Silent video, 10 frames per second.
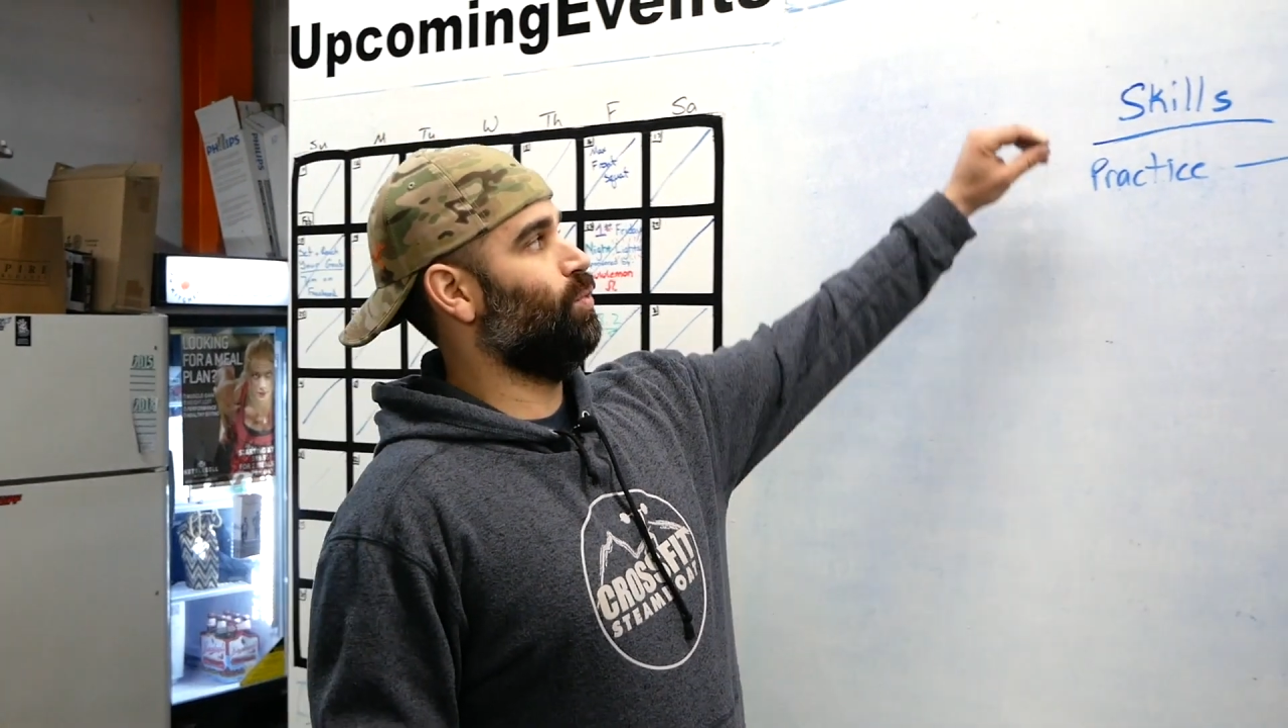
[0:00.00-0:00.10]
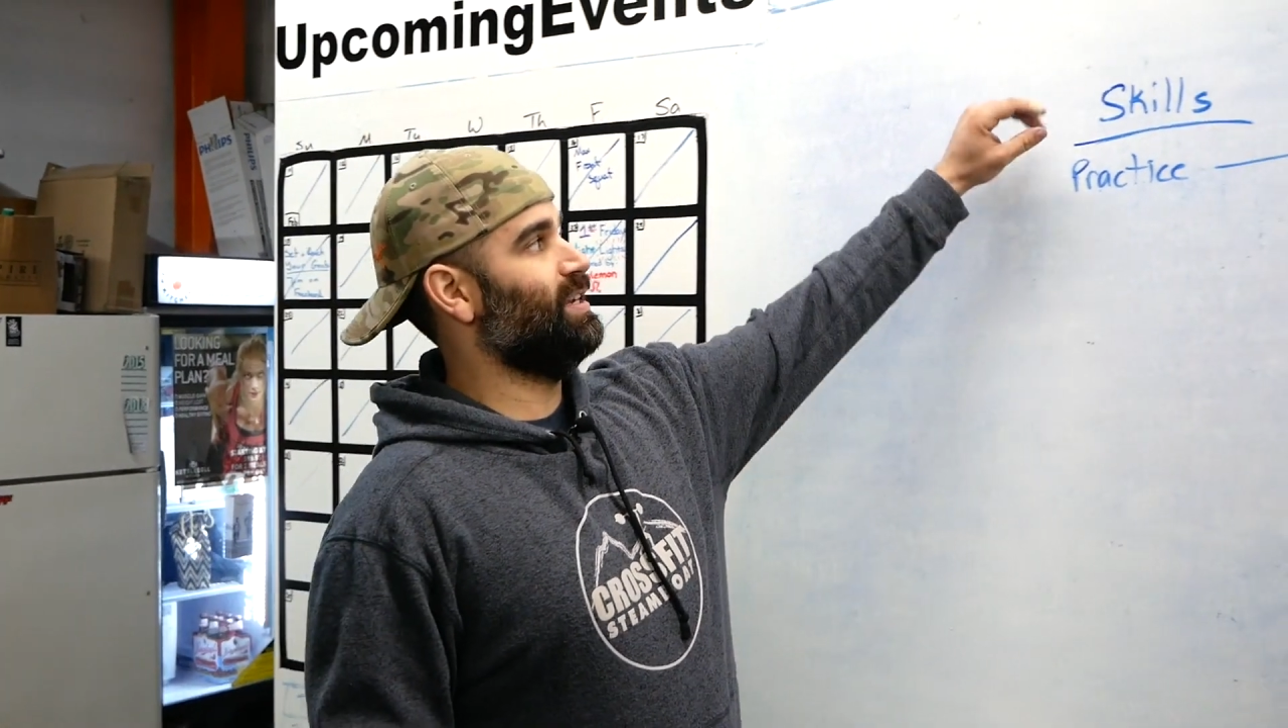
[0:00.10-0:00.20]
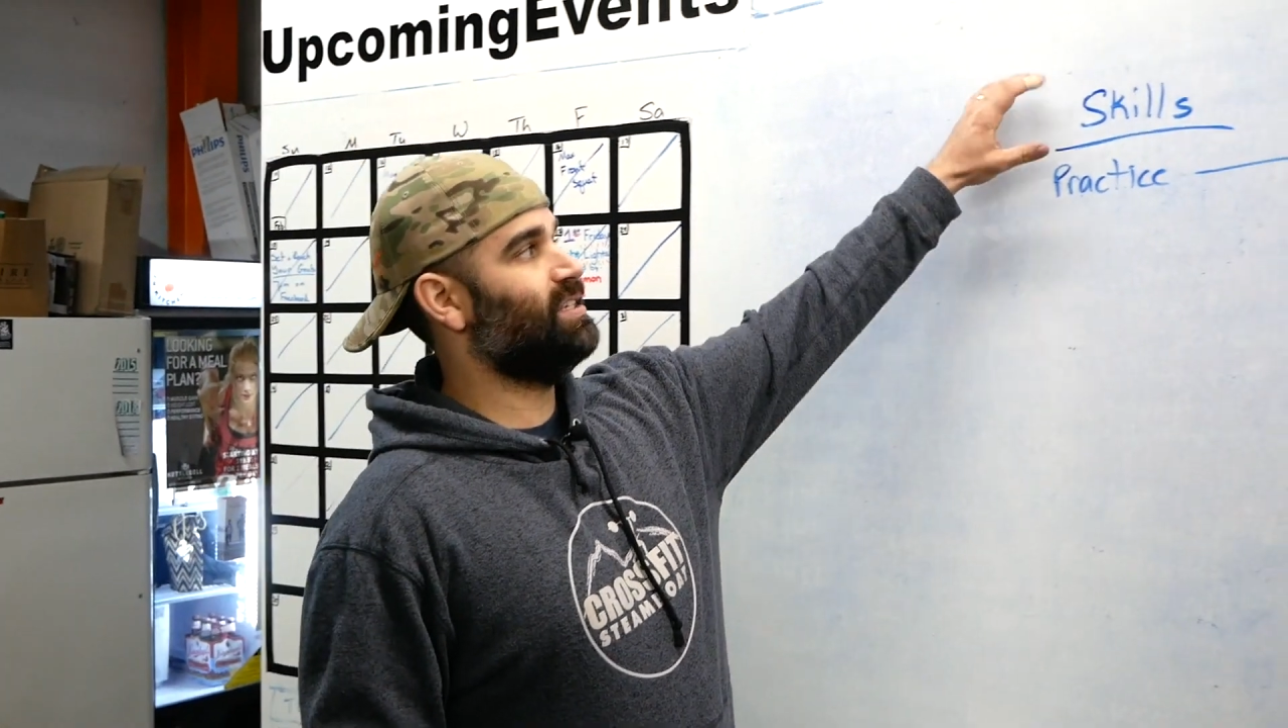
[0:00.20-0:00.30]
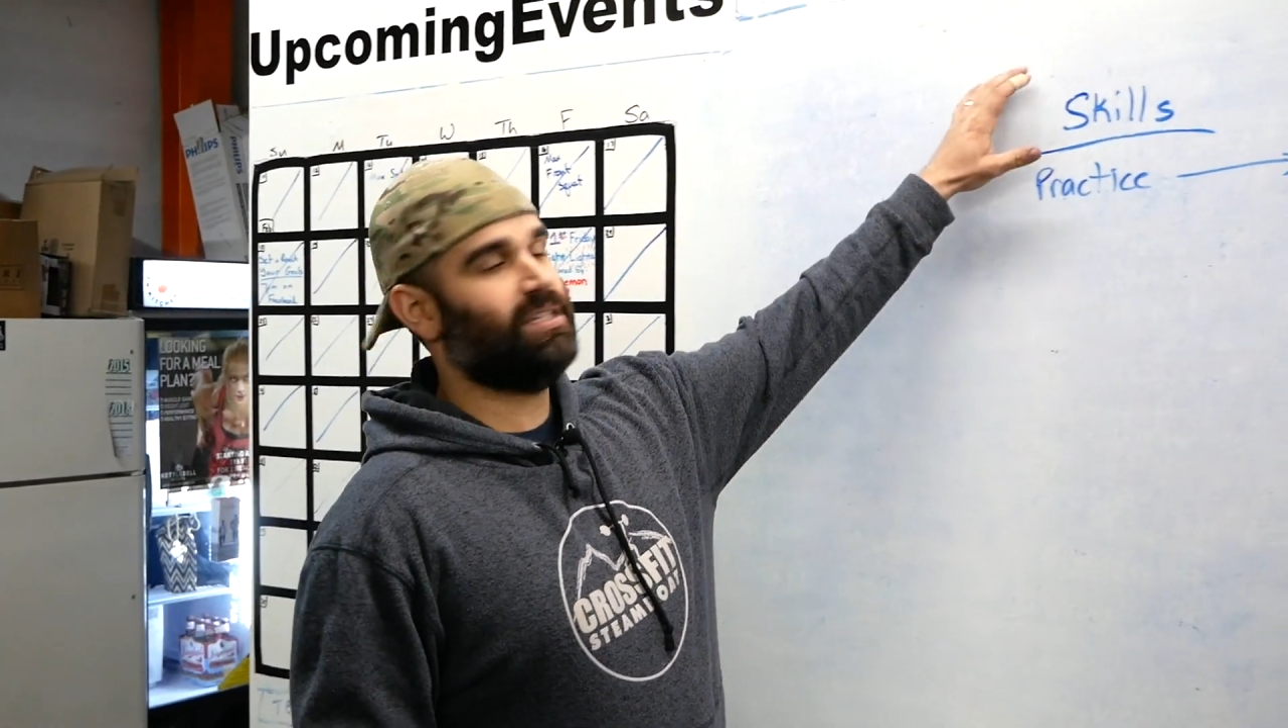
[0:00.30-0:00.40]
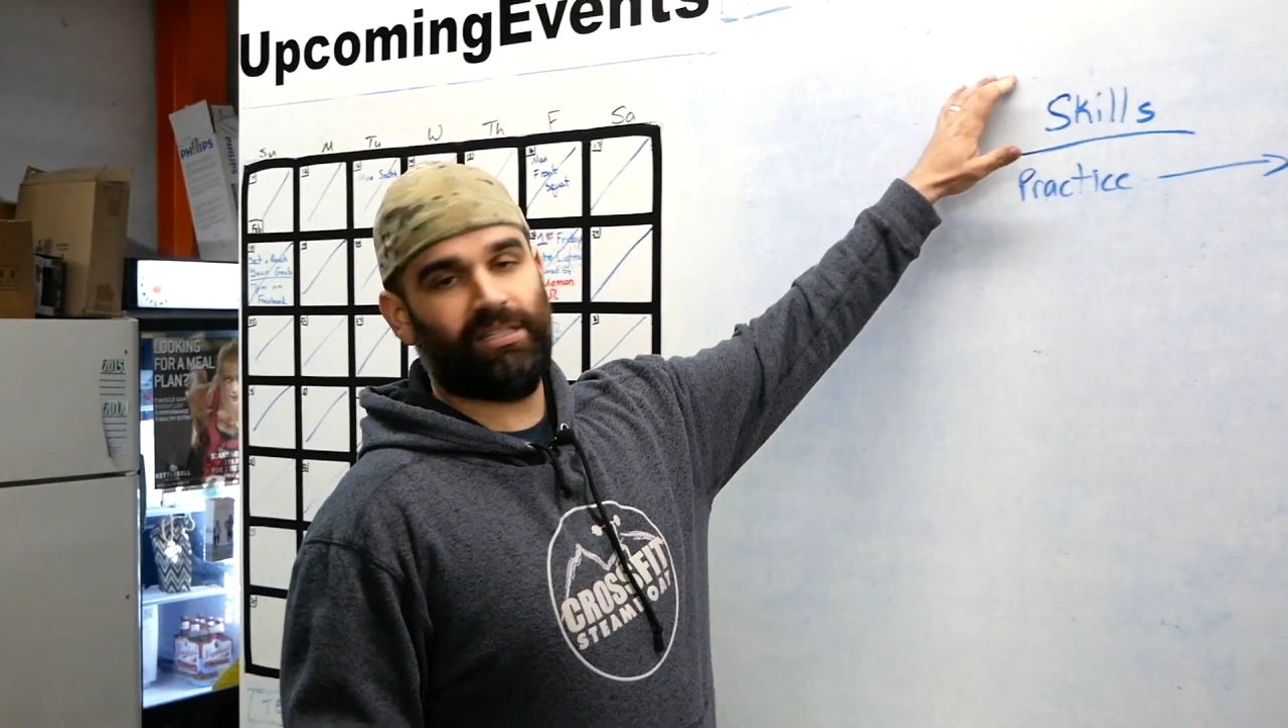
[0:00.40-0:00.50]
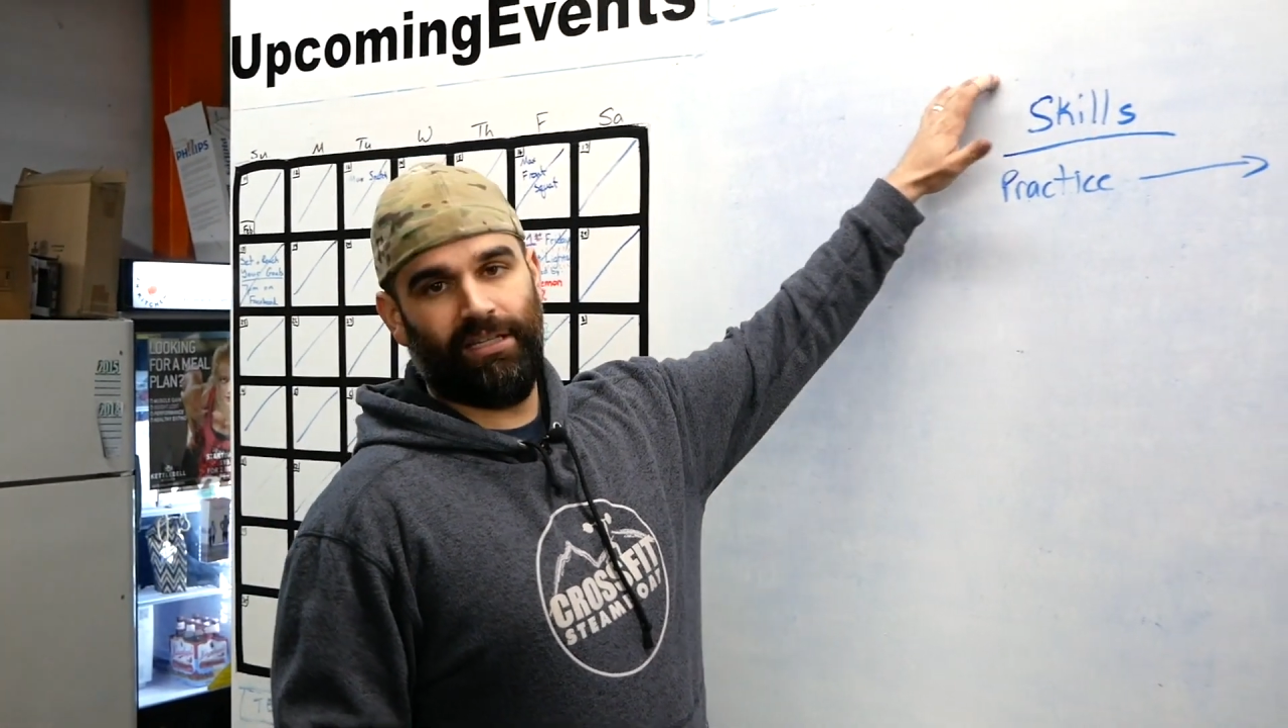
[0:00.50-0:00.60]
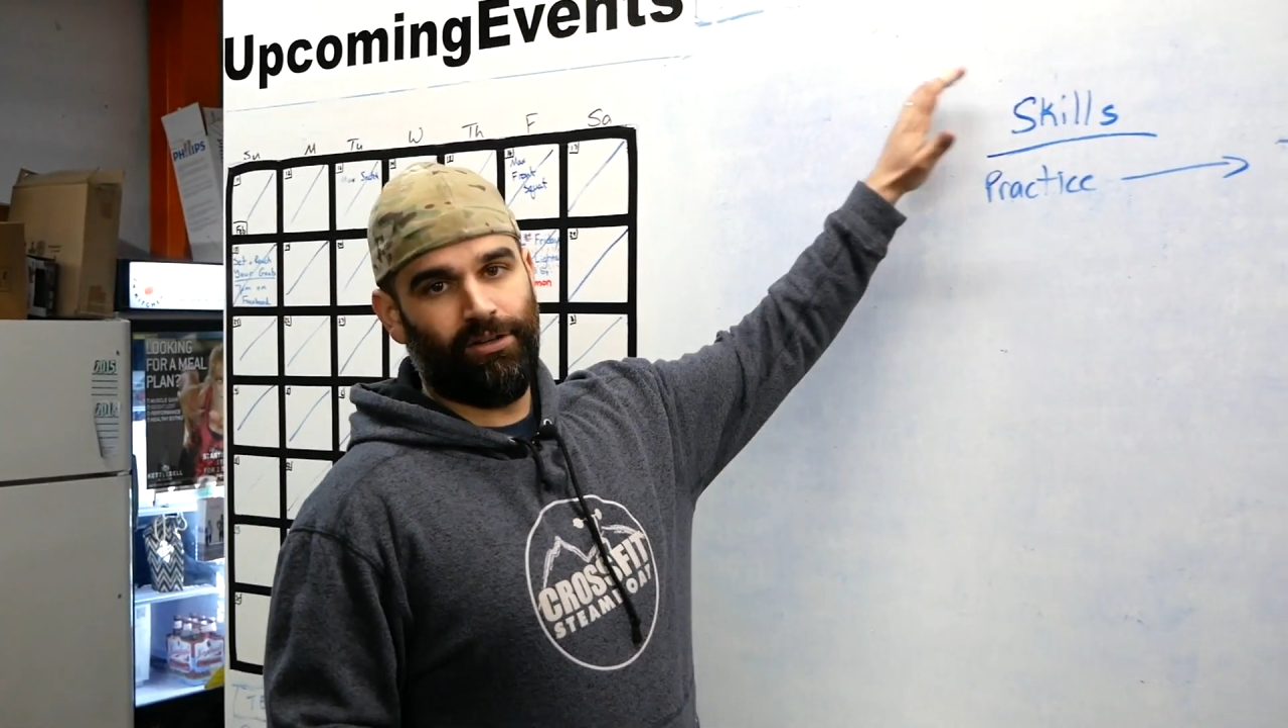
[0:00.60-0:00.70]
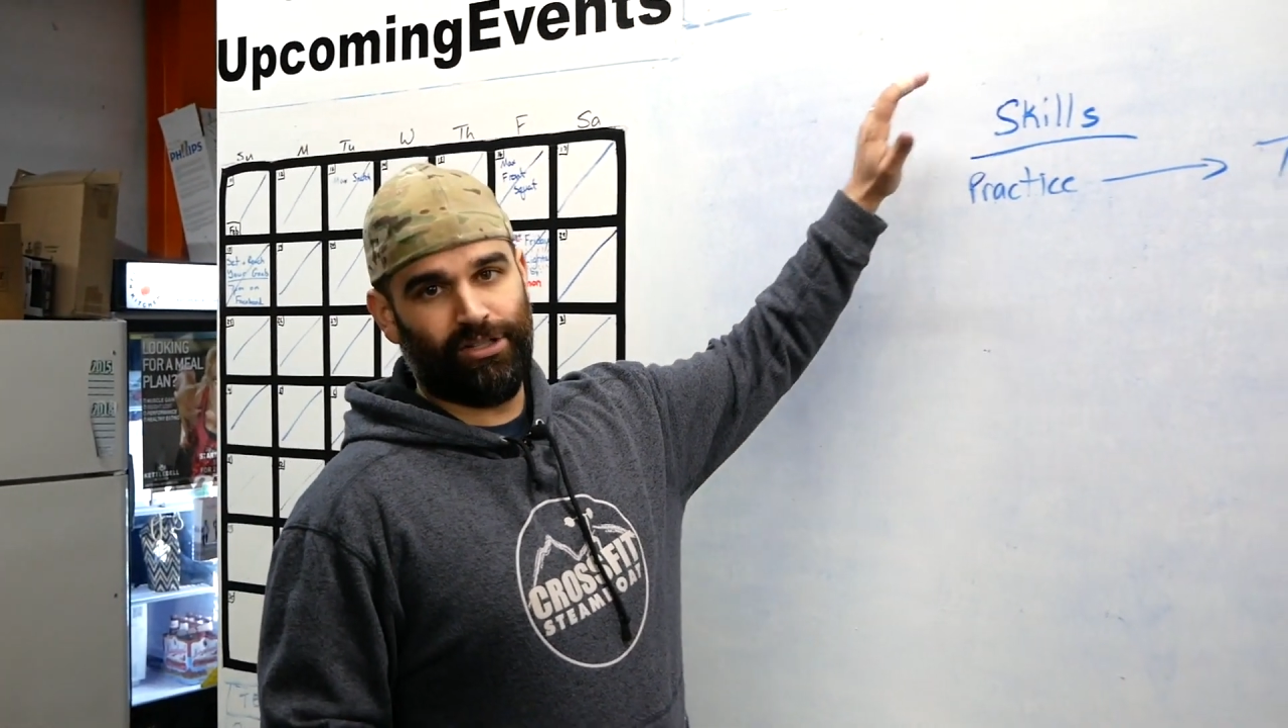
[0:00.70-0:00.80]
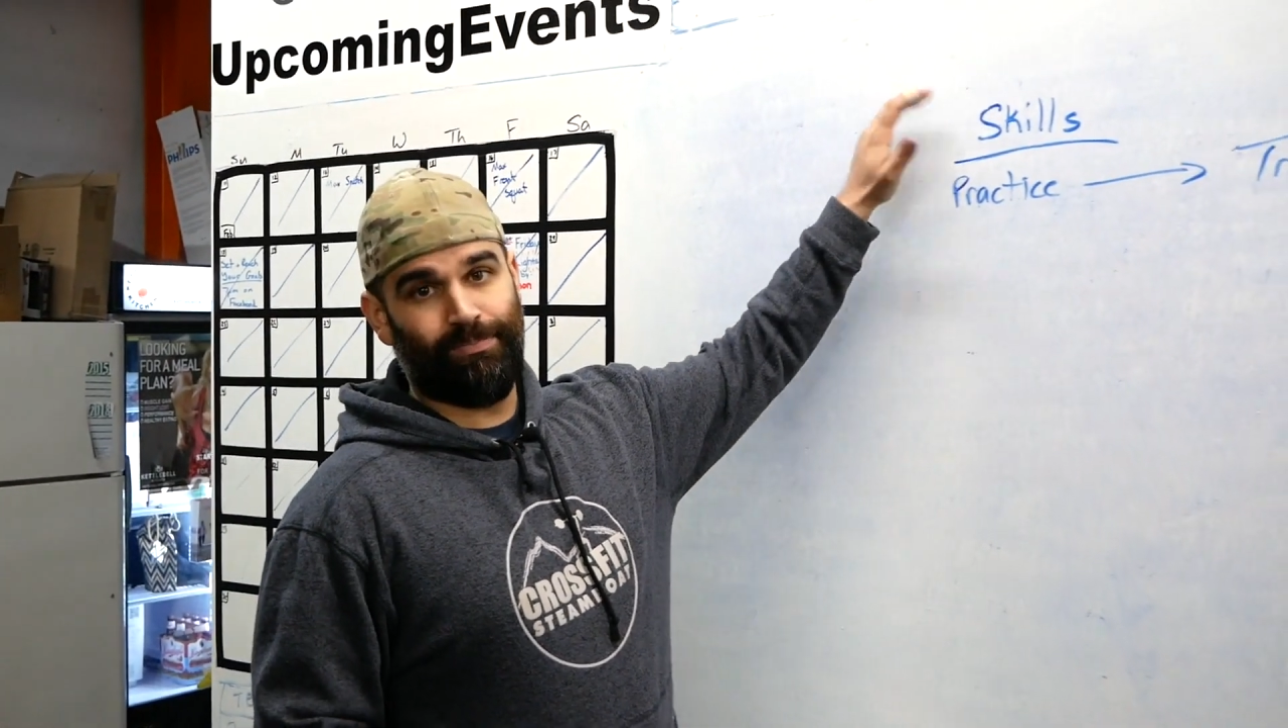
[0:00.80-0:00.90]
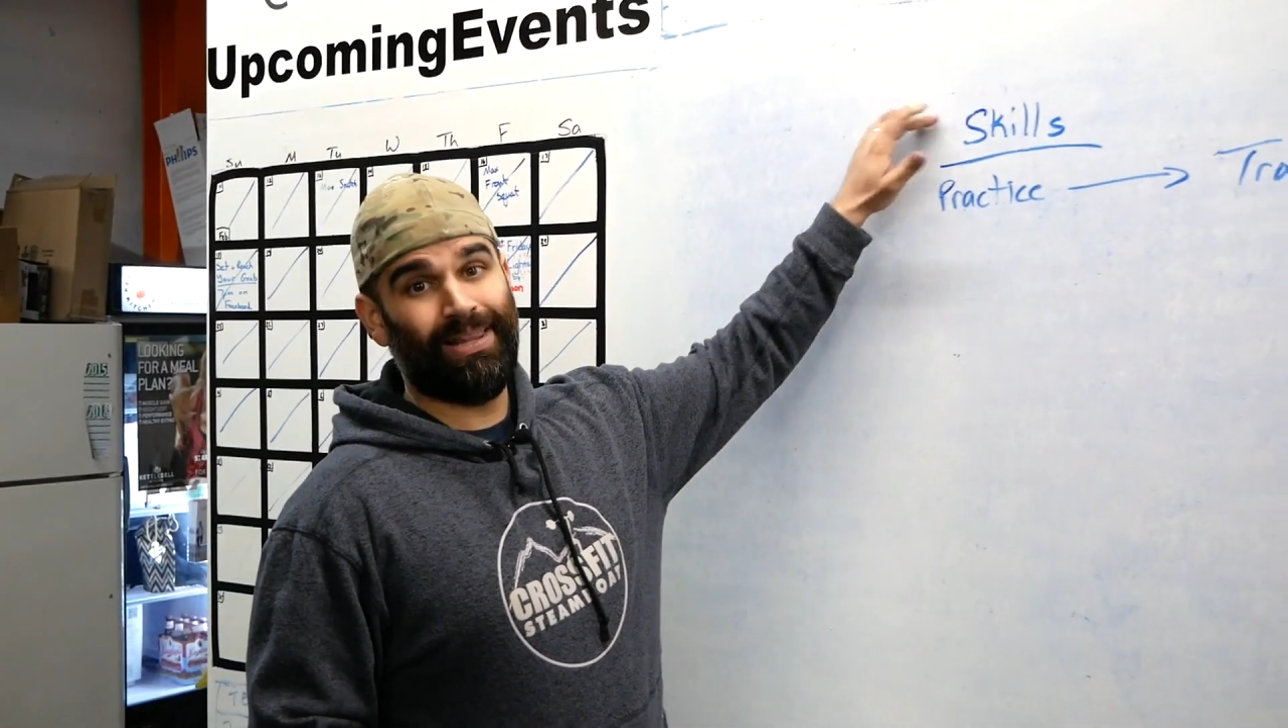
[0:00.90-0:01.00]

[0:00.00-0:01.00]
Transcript: what skills